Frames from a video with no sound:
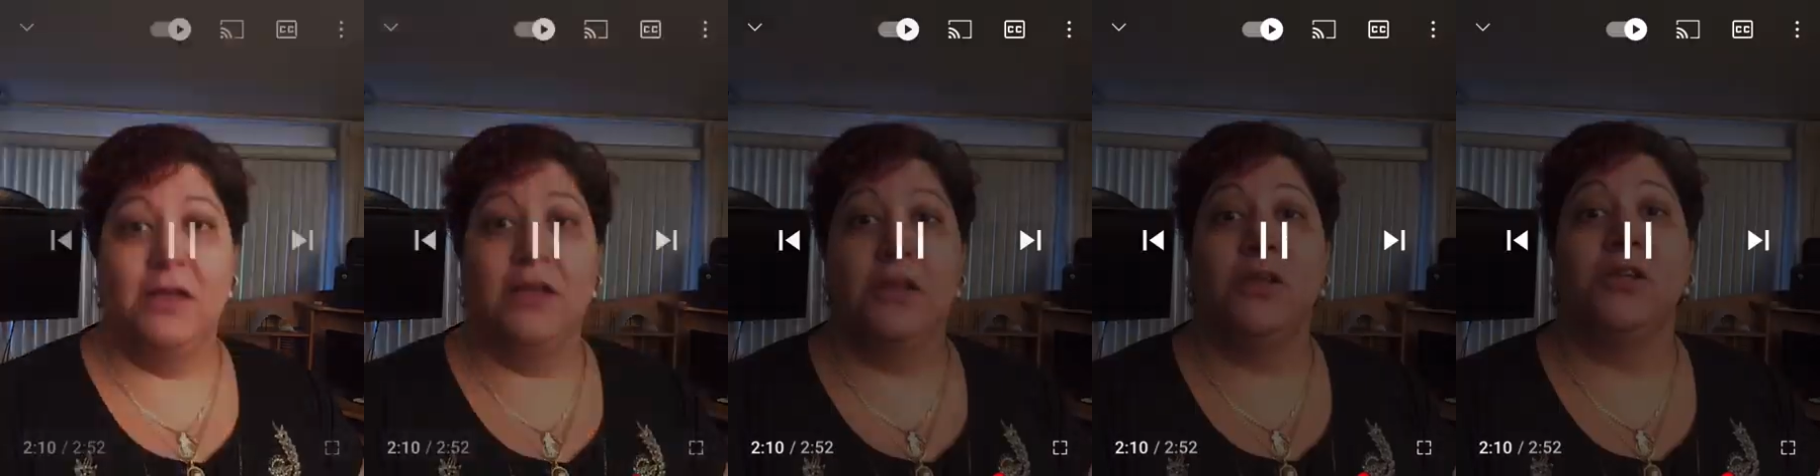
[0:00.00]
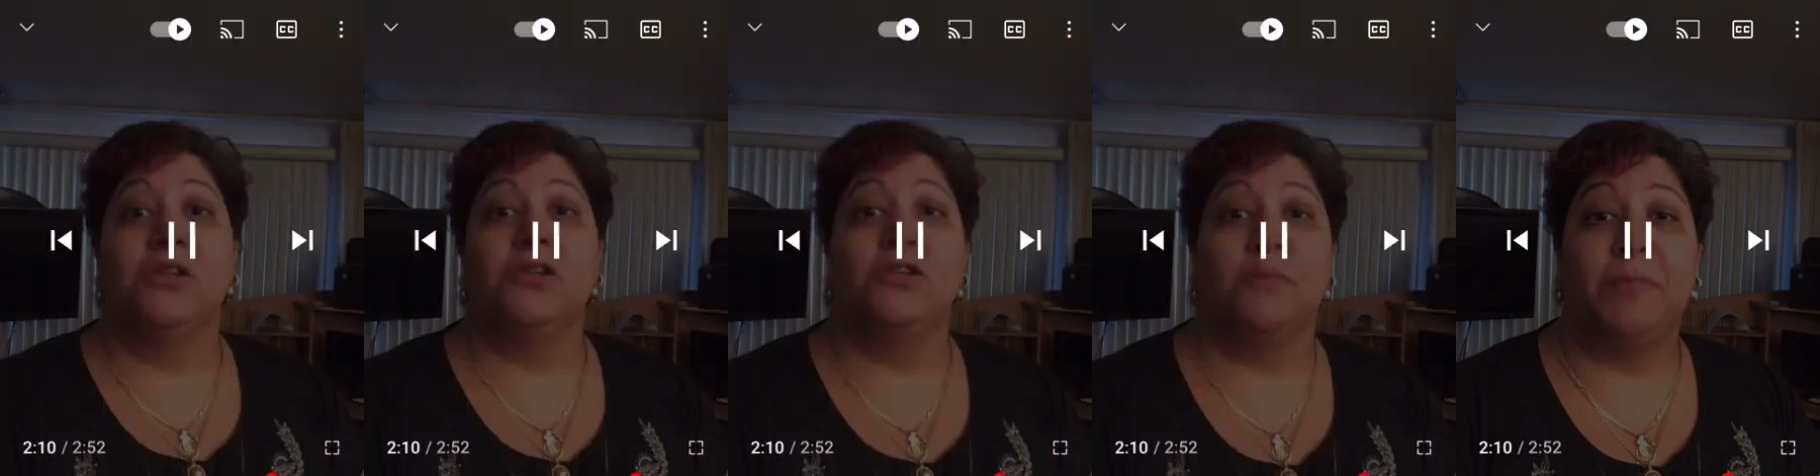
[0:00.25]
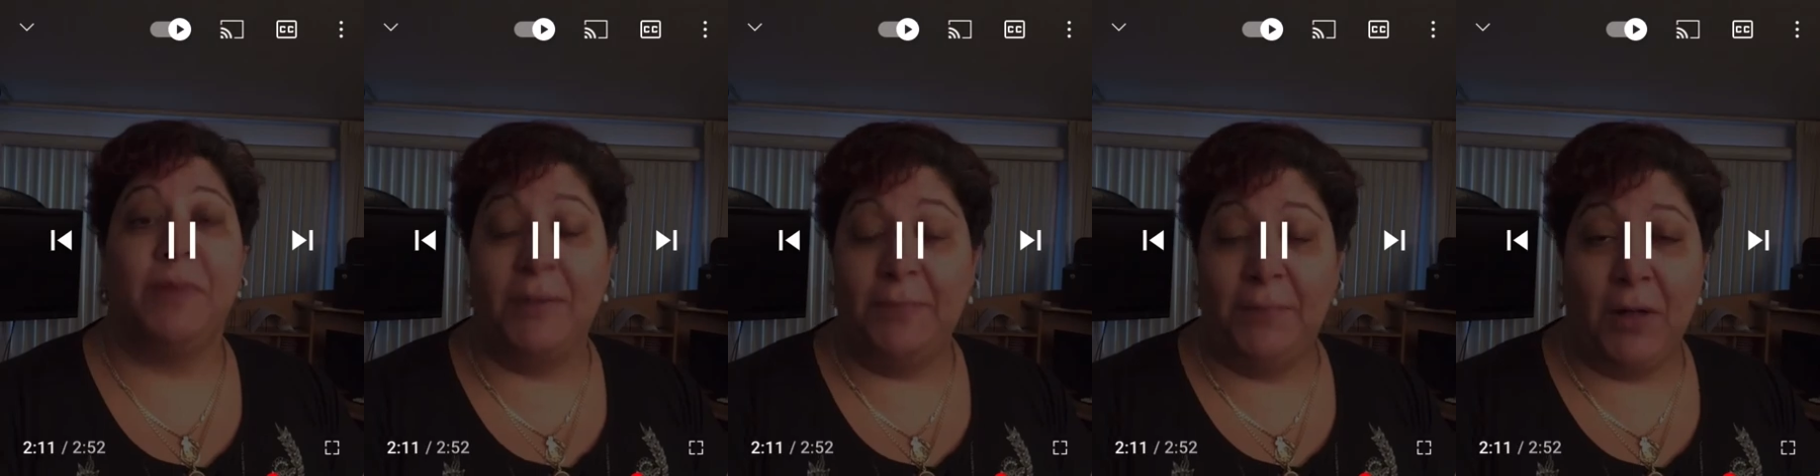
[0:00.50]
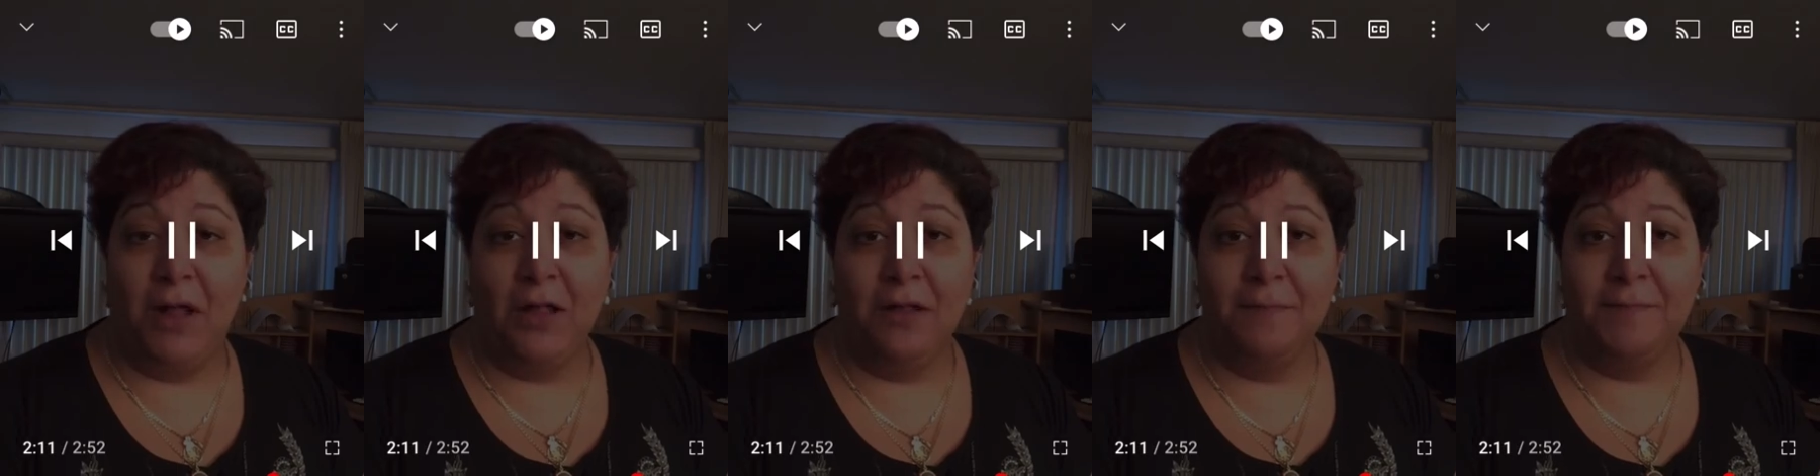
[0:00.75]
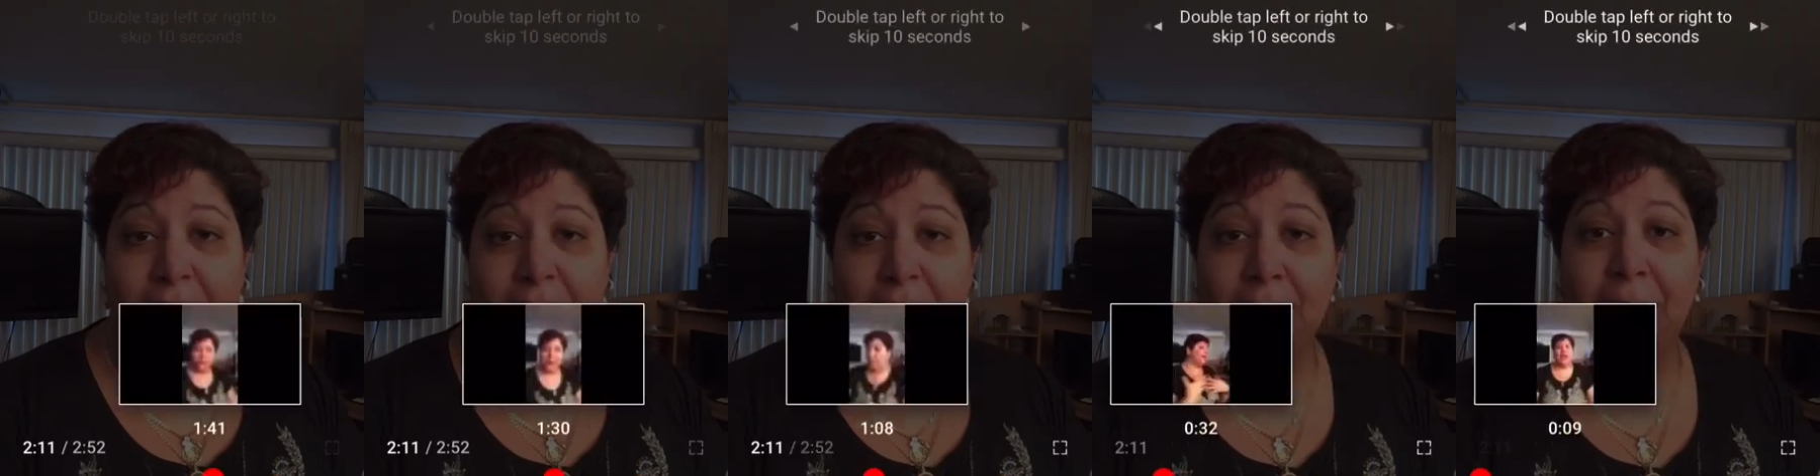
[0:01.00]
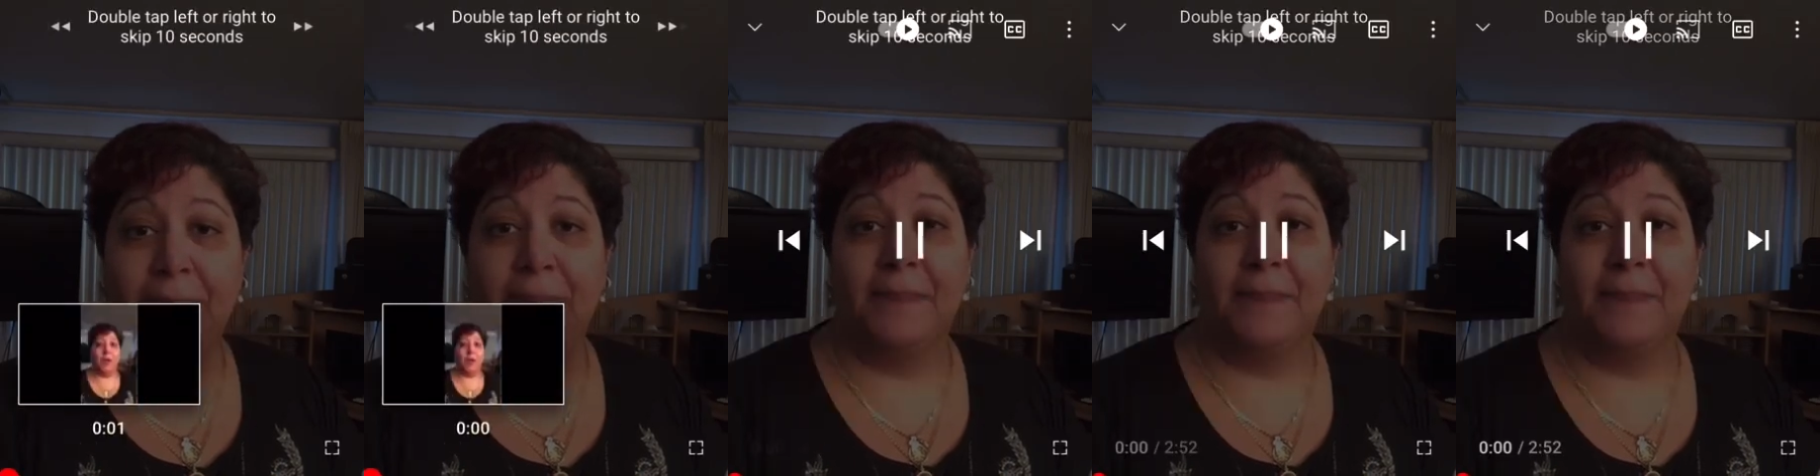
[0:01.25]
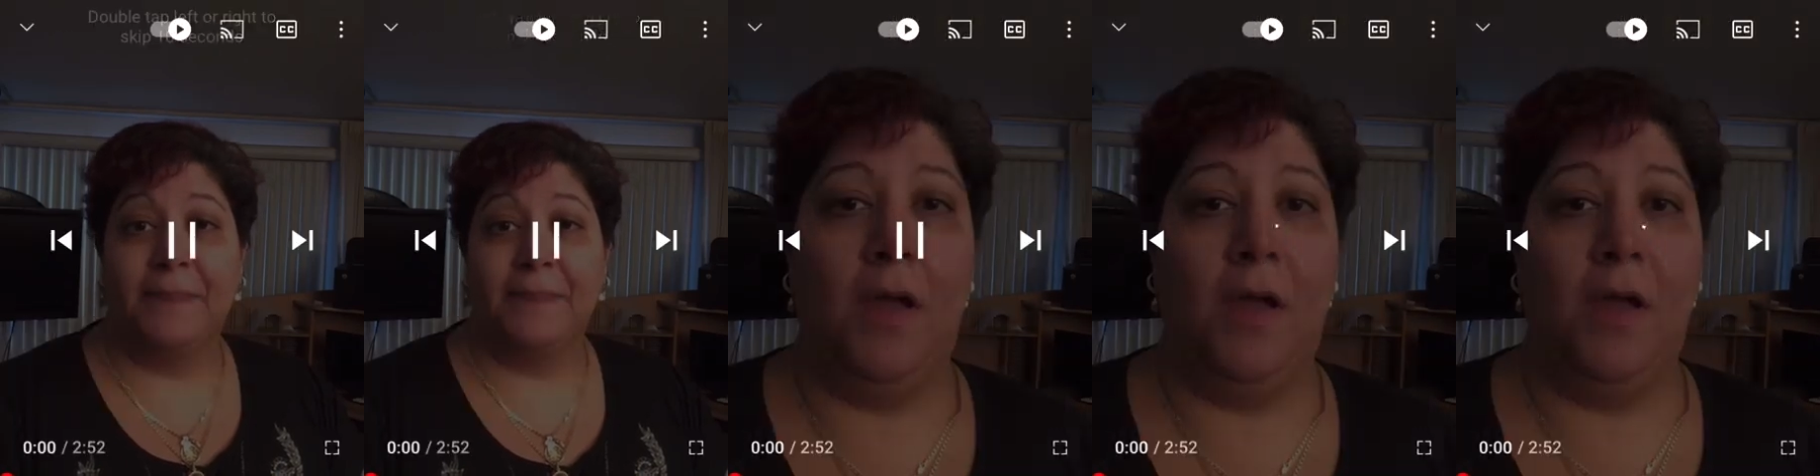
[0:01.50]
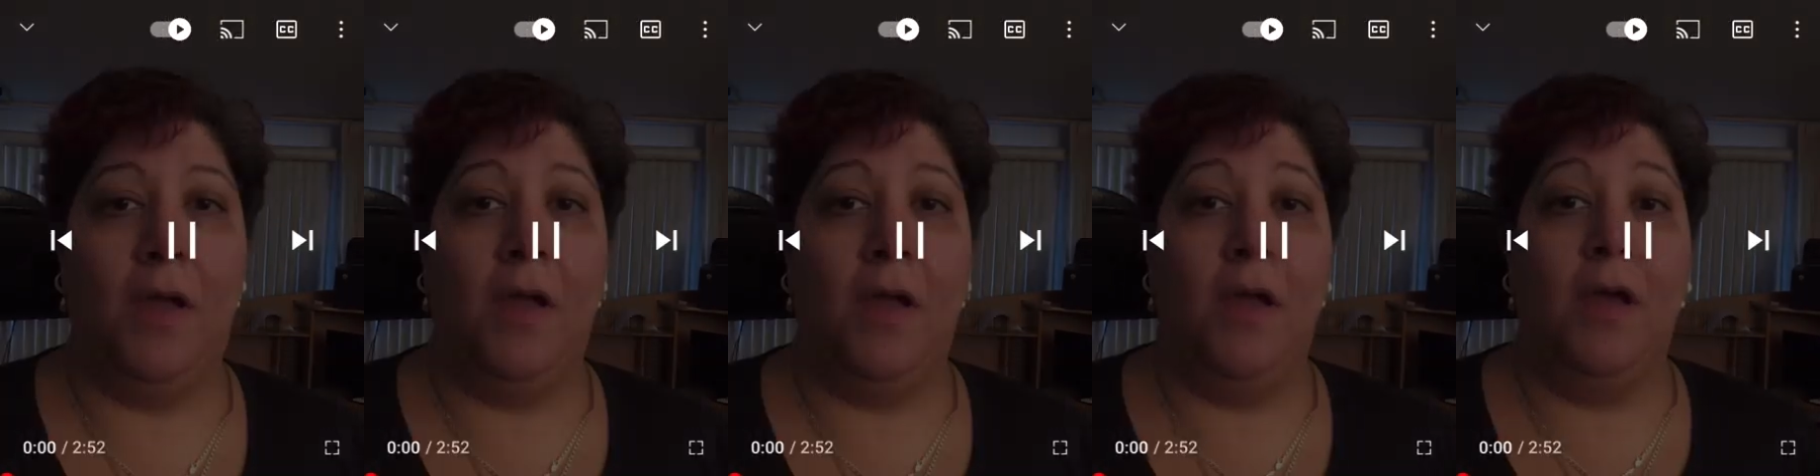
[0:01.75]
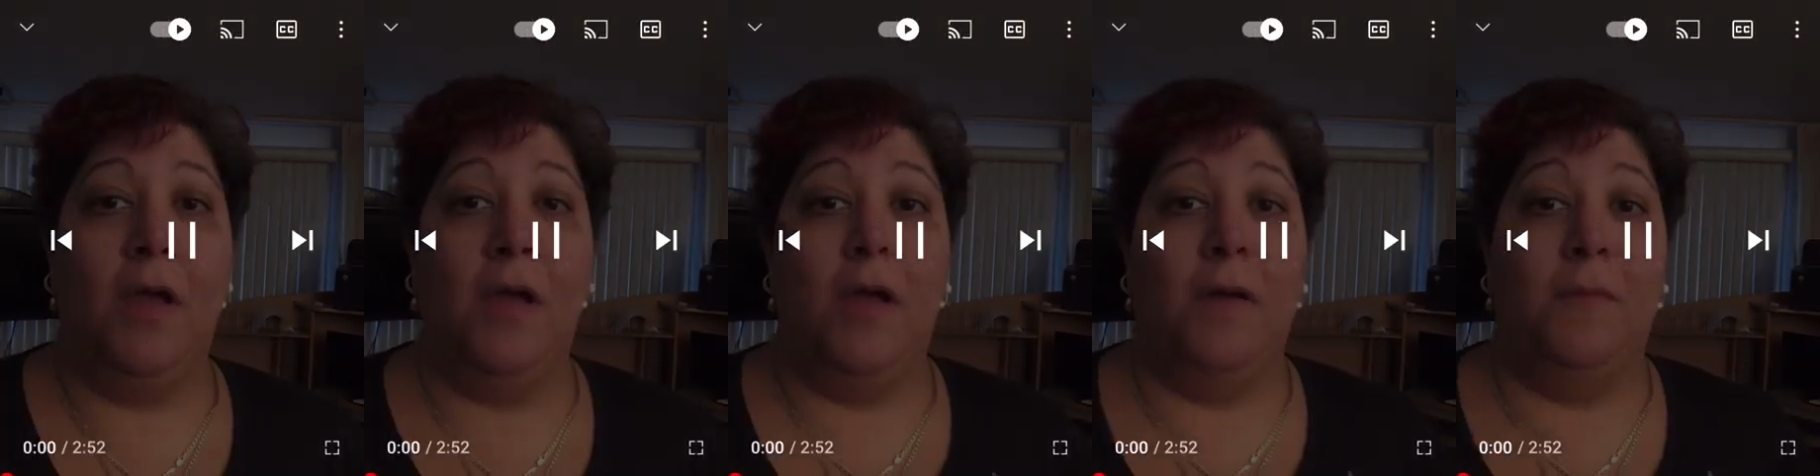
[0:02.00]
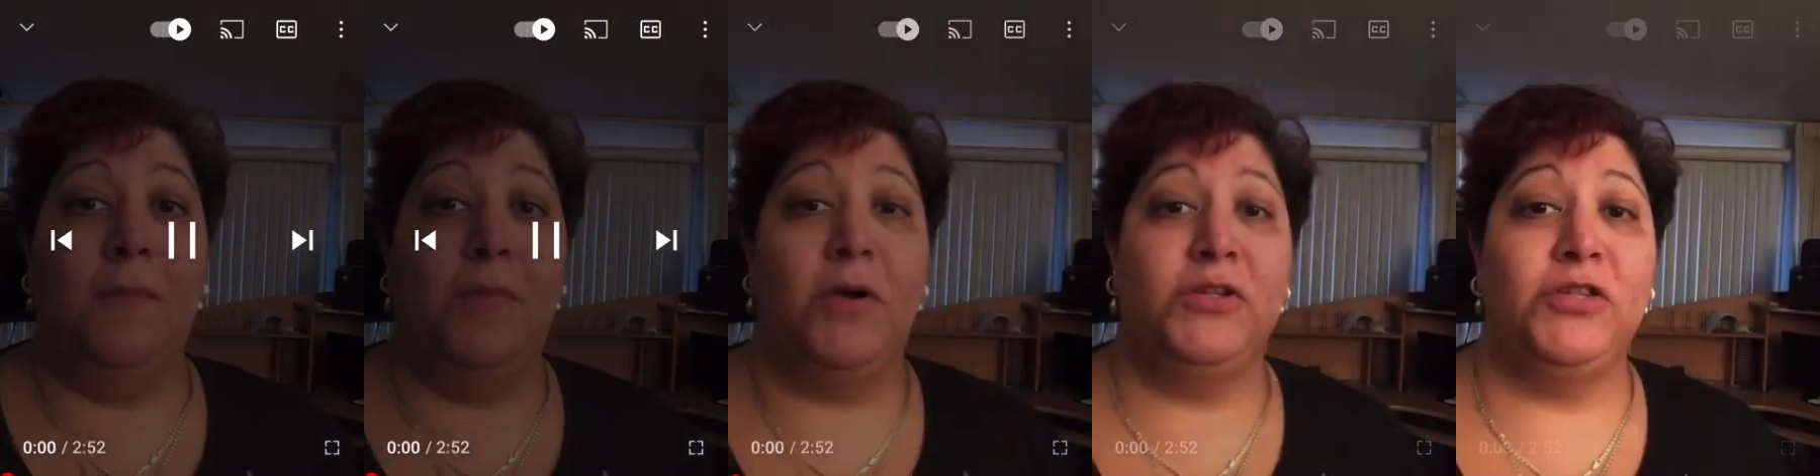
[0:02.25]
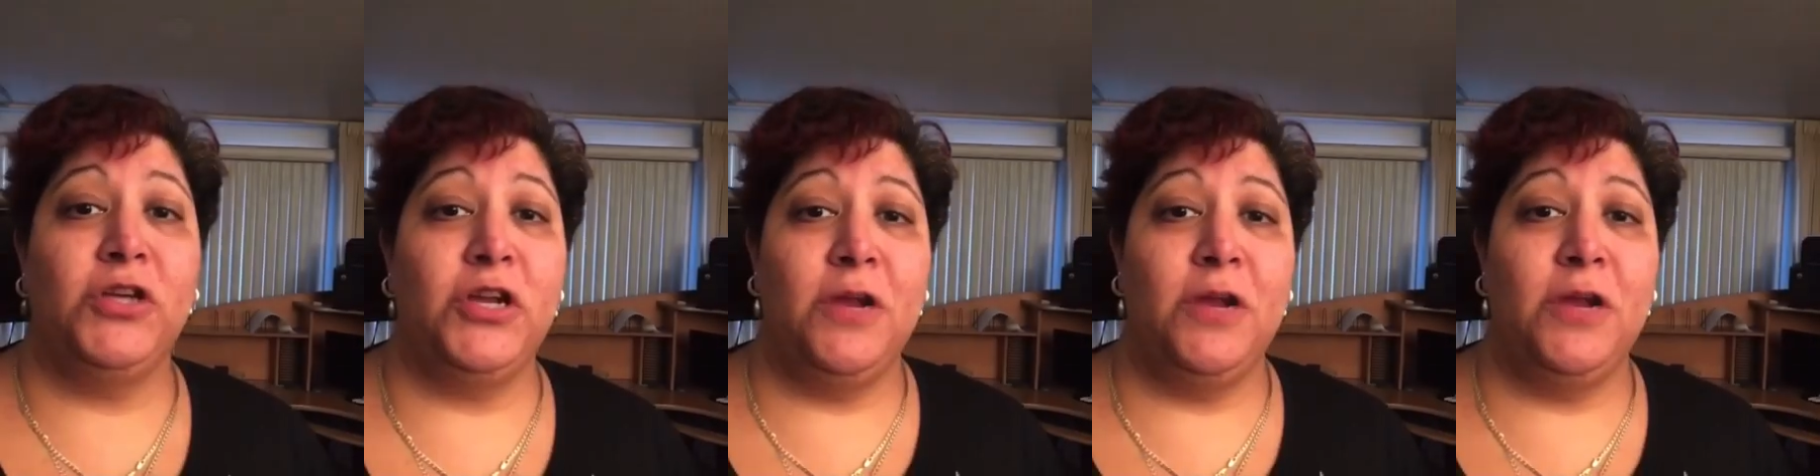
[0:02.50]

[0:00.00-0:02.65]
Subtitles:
So people, buongiorno